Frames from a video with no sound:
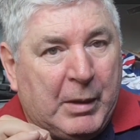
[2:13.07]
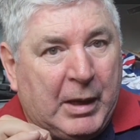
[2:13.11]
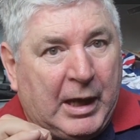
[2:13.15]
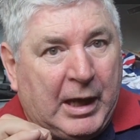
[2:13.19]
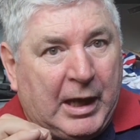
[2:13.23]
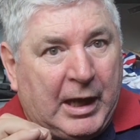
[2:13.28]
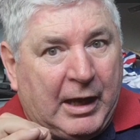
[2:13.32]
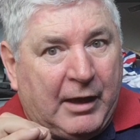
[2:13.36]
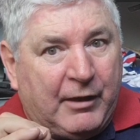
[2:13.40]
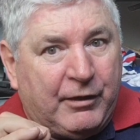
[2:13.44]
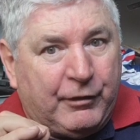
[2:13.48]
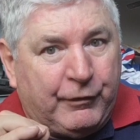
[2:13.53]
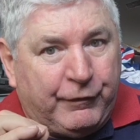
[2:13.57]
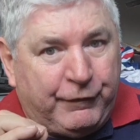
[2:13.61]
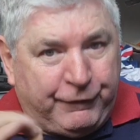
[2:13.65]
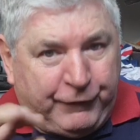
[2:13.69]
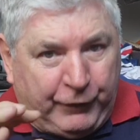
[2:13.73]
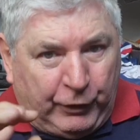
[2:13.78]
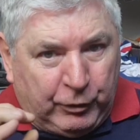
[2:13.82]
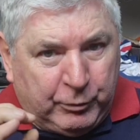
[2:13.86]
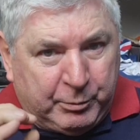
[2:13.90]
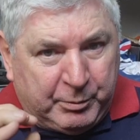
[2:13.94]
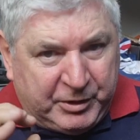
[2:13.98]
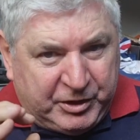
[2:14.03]
the
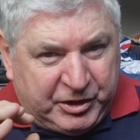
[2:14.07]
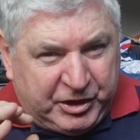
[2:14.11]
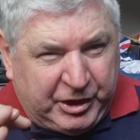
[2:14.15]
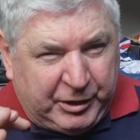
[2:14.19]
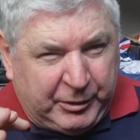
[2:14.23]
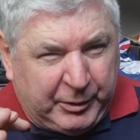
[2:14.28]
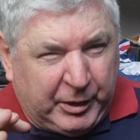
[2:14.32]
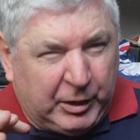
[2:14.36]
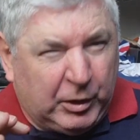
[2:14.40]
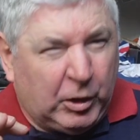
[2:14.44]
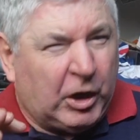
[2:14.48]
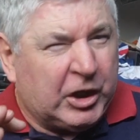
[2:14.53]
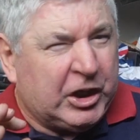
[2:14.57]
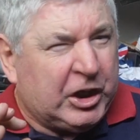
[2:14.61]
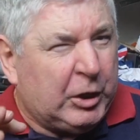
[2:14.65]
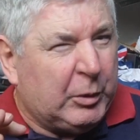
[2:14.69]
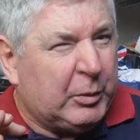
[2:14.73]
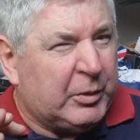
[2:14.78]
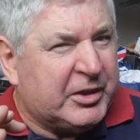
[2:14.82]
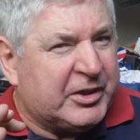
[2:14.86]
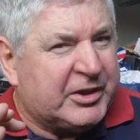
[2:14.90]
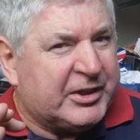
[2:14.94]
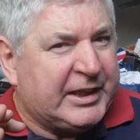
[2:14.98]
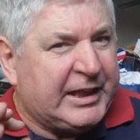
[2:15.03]
felt material like you
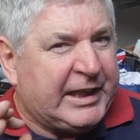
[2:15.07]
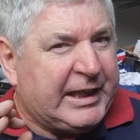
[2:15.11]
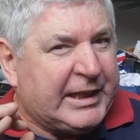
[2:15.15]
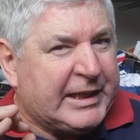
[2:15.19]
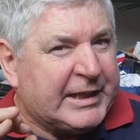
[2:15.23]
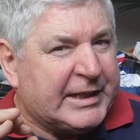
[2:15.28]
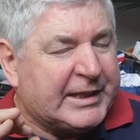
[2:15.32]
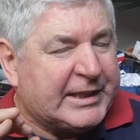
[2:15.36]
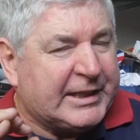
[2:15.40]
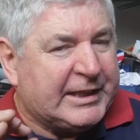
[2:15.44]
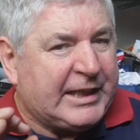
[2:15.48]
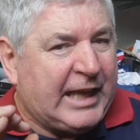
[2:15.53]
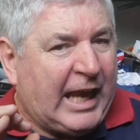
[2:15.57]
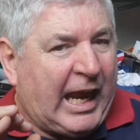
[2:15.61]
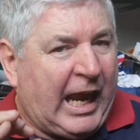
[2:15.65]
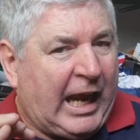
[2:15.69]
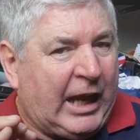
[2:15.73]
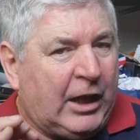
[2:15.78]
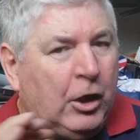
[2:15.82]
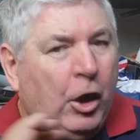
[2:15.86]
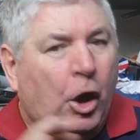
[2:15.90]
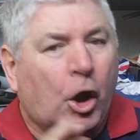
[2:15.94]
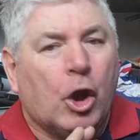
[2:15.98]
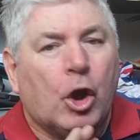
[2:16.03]
would see in a
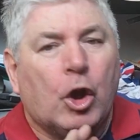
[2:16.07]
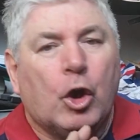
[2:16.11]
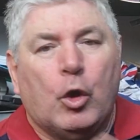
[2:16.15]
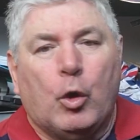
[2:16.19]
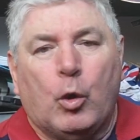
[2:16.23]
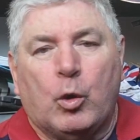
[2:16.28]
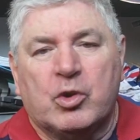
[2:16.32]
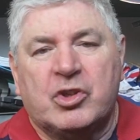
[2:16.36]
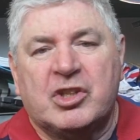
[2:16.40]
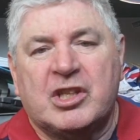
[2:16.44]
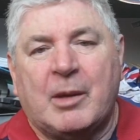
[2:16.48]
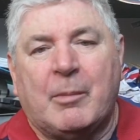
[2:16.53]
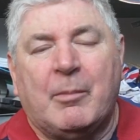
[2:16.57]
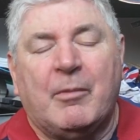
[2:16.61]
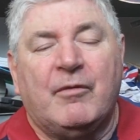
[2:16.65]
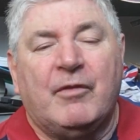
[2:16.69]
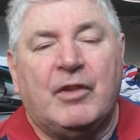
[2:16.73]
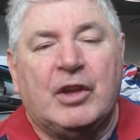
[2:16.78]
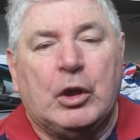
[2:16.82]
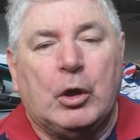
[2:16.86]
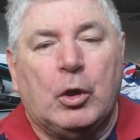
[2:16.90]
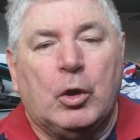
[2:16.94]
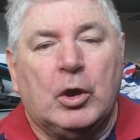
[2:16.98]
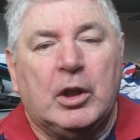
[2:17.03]
sedan or some of
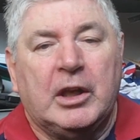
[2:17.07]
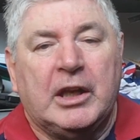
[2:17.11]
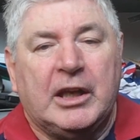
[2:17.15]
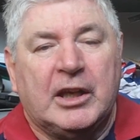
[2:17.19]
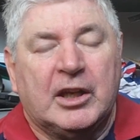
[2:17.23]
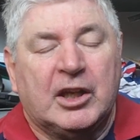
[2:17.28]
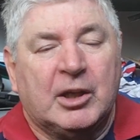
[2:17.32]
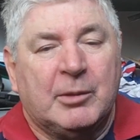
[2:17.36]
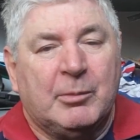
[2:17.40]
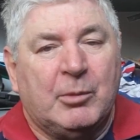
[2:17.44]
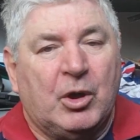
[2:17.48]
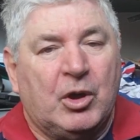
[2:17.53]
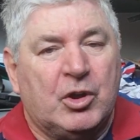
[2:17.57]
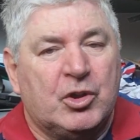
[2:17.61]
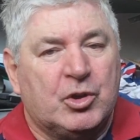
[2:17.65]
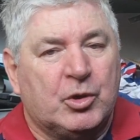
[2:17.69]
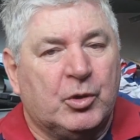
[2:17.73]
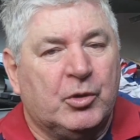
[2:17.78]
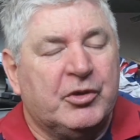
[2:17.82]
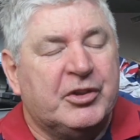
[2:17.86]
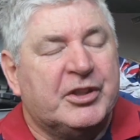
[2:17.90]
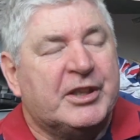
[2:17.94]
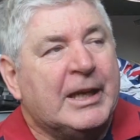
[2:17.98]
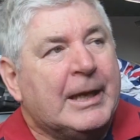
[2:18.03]
the earlier
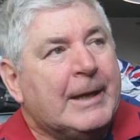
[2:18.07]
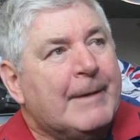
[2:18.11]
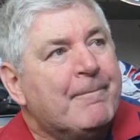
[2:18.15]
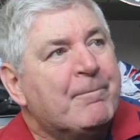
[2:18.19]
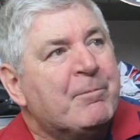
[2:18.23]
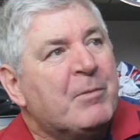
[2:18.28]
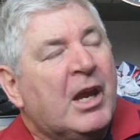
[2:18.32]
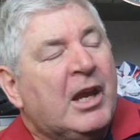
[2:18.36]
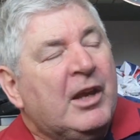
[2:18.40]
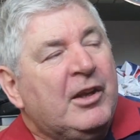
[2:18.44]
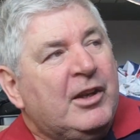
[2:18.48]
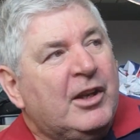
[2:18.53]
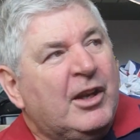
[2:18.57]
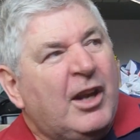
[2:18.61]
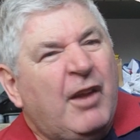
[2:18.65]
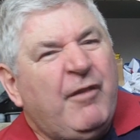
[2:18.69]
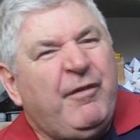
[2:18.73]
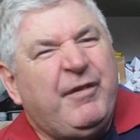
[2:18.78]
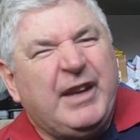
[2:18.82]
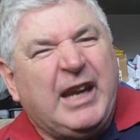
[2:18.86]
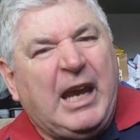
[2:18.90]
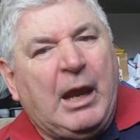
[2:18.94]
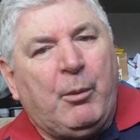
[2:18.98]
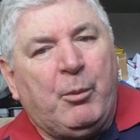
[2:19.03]
commercials. Now don't
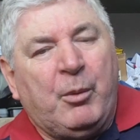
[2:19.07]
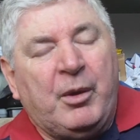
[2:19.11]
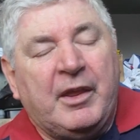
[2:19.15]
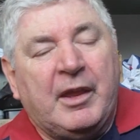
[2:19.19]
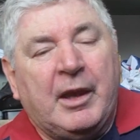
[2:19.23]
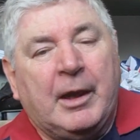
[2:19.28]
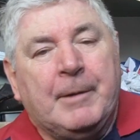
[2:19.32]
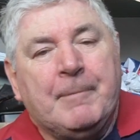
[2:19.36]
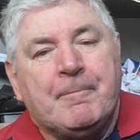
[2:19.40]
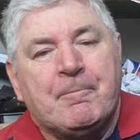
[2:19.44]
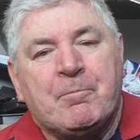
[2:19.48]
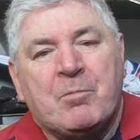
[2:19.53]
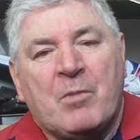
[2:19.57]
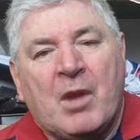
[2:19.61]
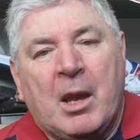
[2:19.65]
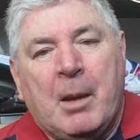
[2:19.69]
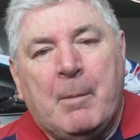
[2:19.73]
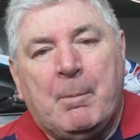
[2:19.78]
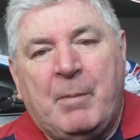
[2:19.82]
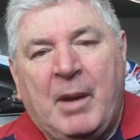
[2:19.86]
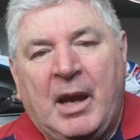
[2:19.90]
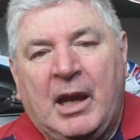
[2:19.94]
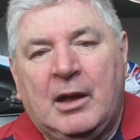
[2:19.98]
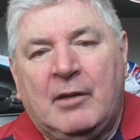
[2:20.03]
forget, with a
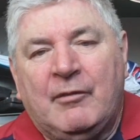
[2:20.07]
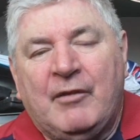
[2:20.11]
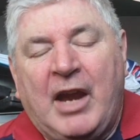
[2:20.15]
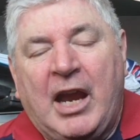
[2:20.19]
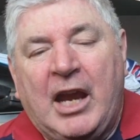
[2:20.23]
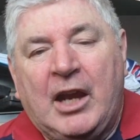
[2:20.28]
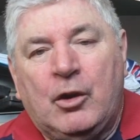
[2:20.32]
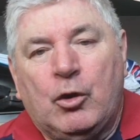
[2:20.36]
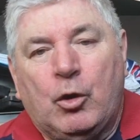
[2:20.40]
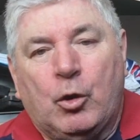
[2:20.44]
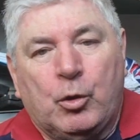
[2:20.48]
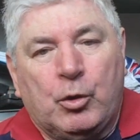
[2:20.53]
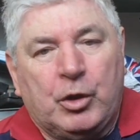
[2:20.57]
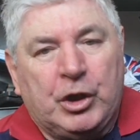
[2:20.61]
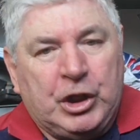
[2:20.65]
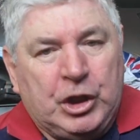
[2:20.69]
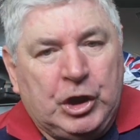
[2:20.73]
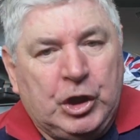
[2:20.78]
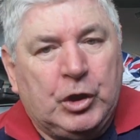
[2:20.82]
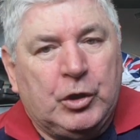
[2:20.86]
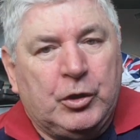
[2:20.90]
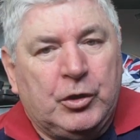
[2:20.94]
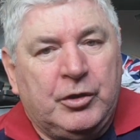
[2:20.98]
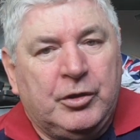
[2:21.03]
panel van or a
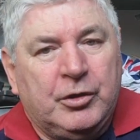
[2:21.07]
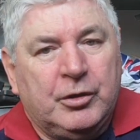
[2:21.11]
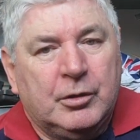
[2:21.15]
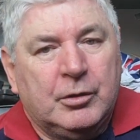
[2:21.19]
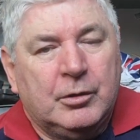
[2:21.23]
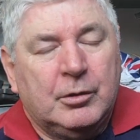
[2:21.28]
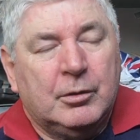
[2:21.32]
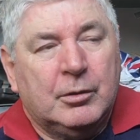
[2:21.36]
ute,